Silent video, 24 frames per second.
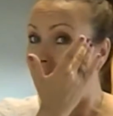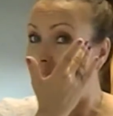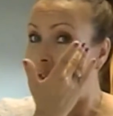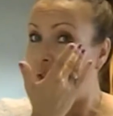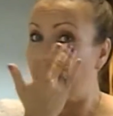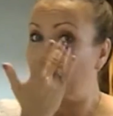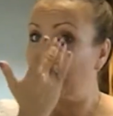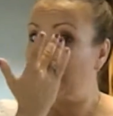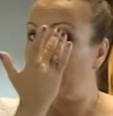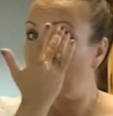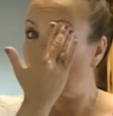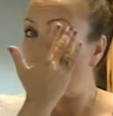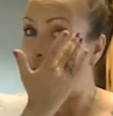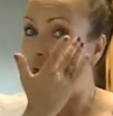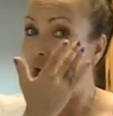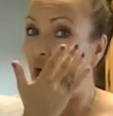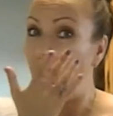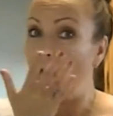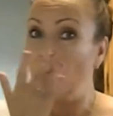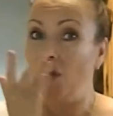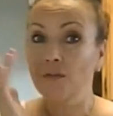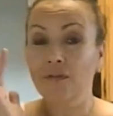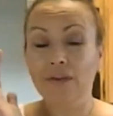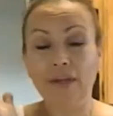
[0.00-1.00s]

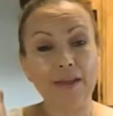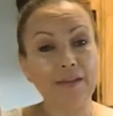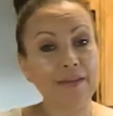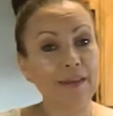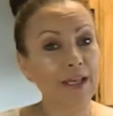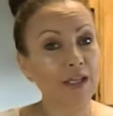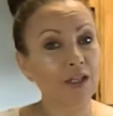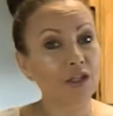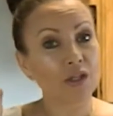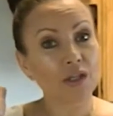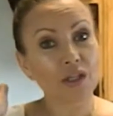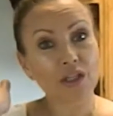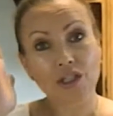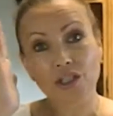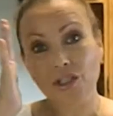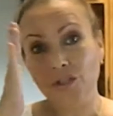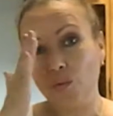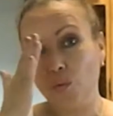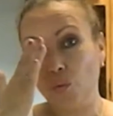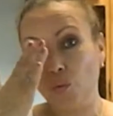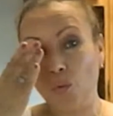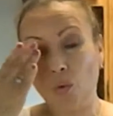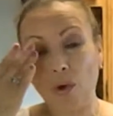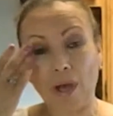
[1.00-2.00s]
dissolve, and then you could
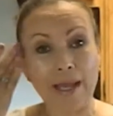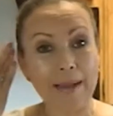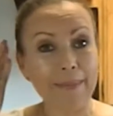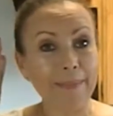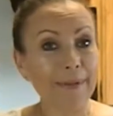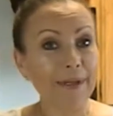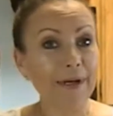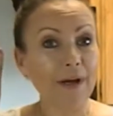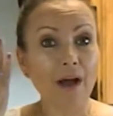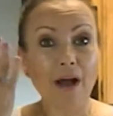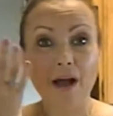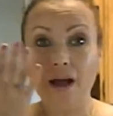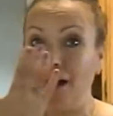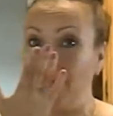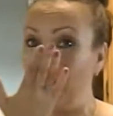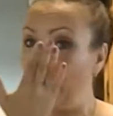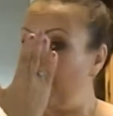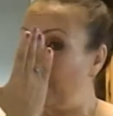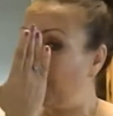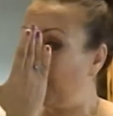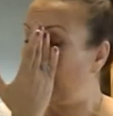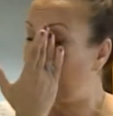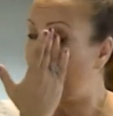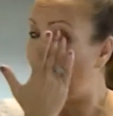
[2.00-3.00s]
just wipe it
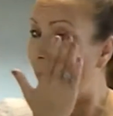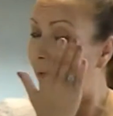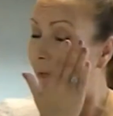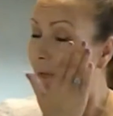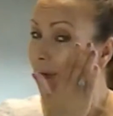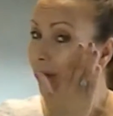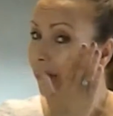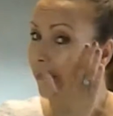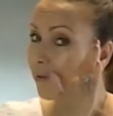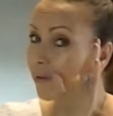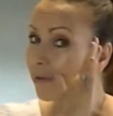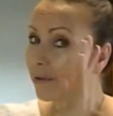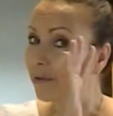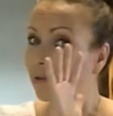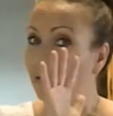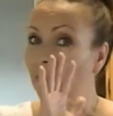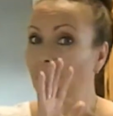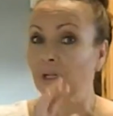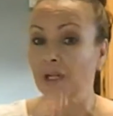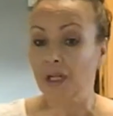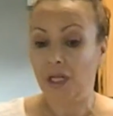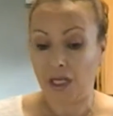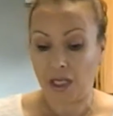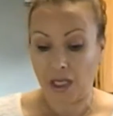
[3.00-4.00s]
off with a
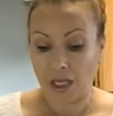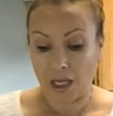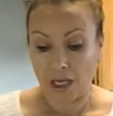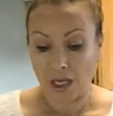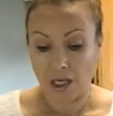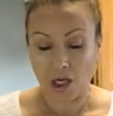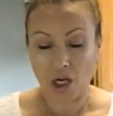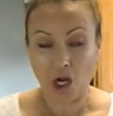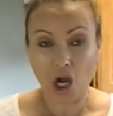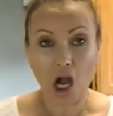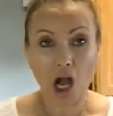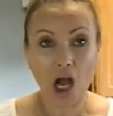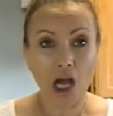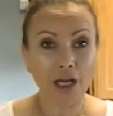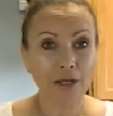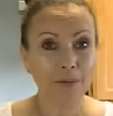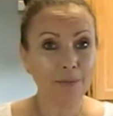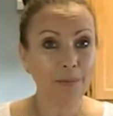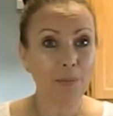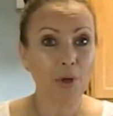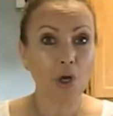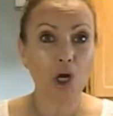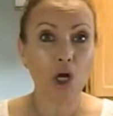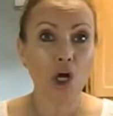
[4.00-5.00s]
little
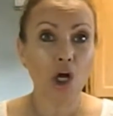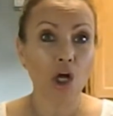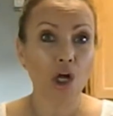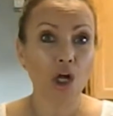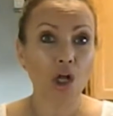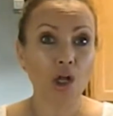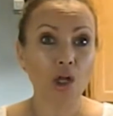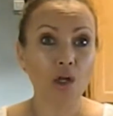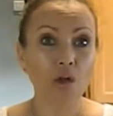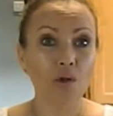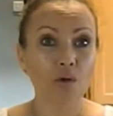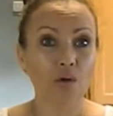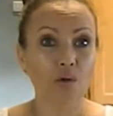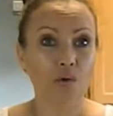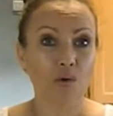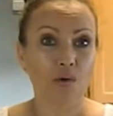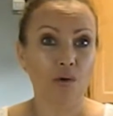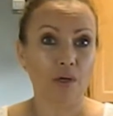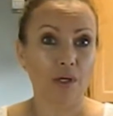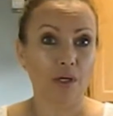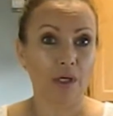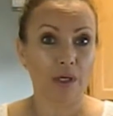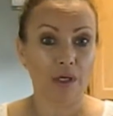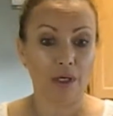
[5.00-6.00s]
cotton ball
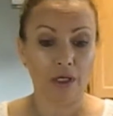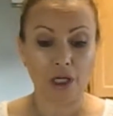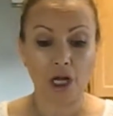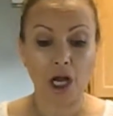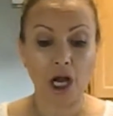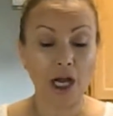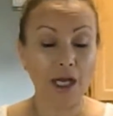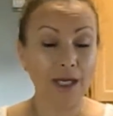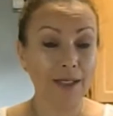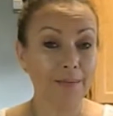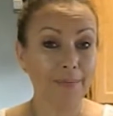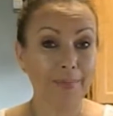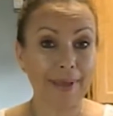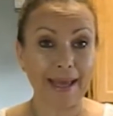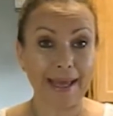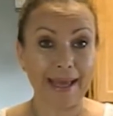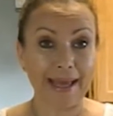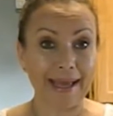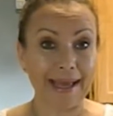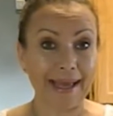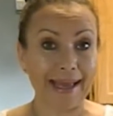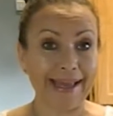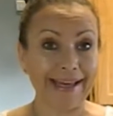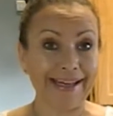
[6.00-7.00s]
or cotton
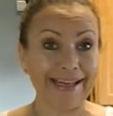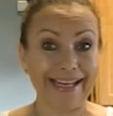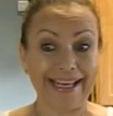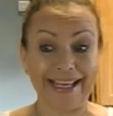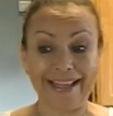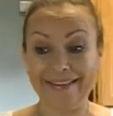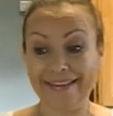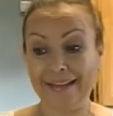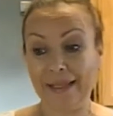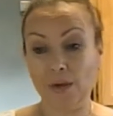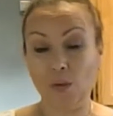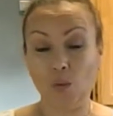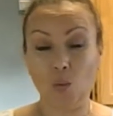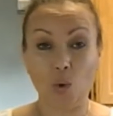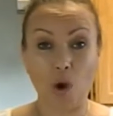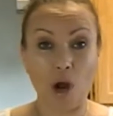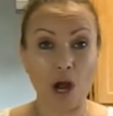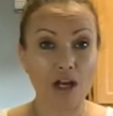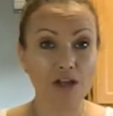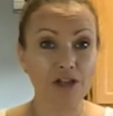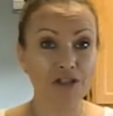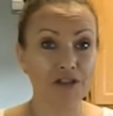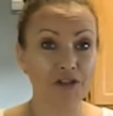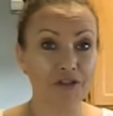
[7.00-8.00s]
pad and then
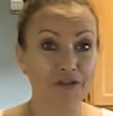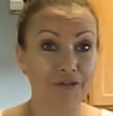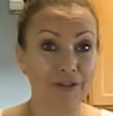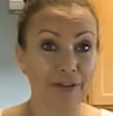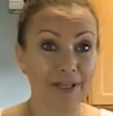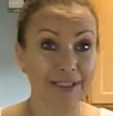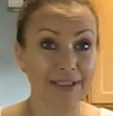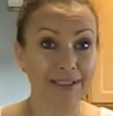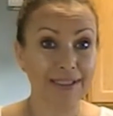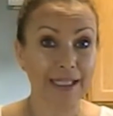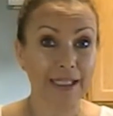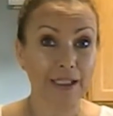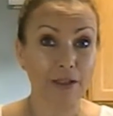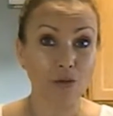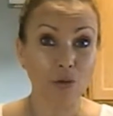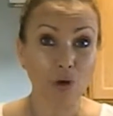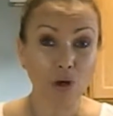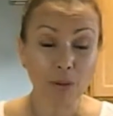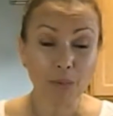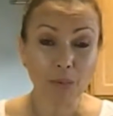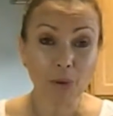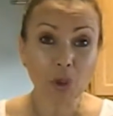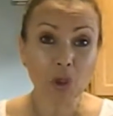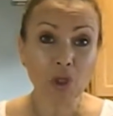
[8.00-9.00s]
wash your face like
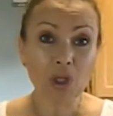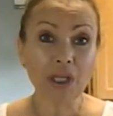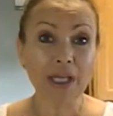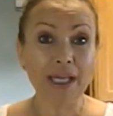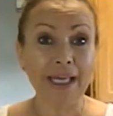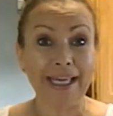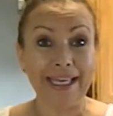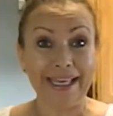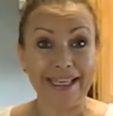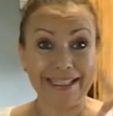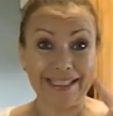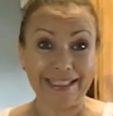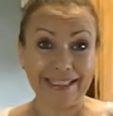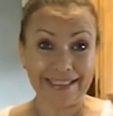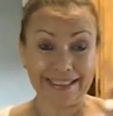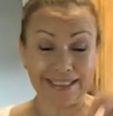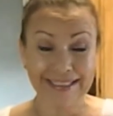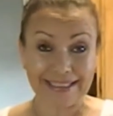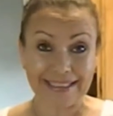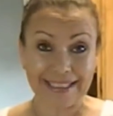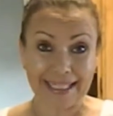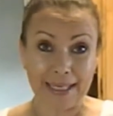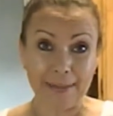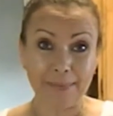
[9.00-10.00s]
normal, and at the
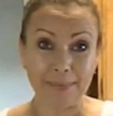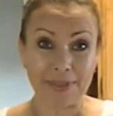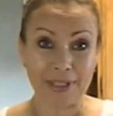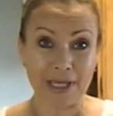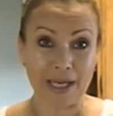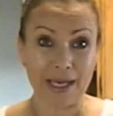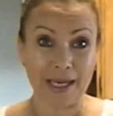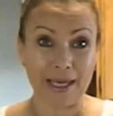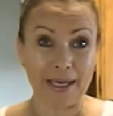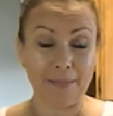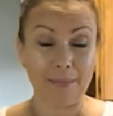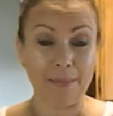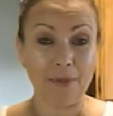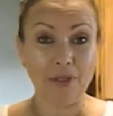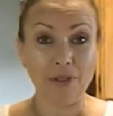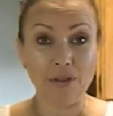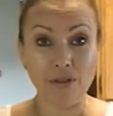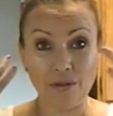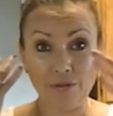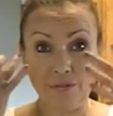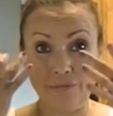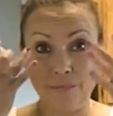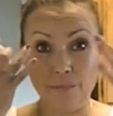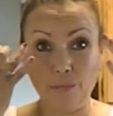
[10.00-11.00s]
same time
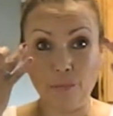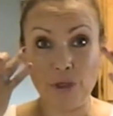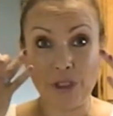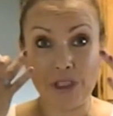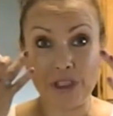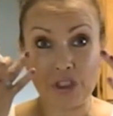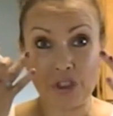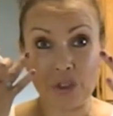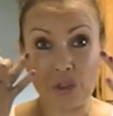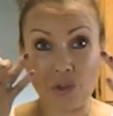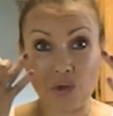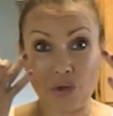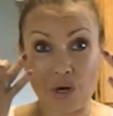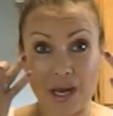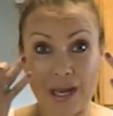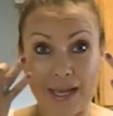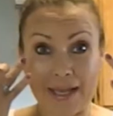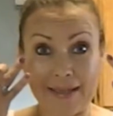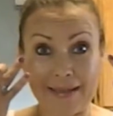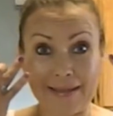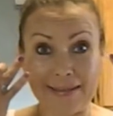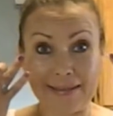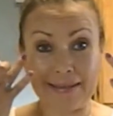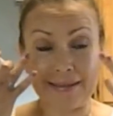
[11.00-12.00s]
you've
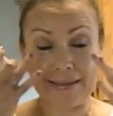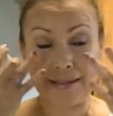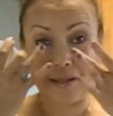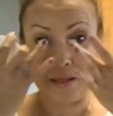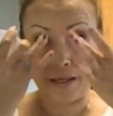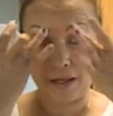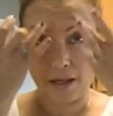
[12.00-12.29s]
moisturized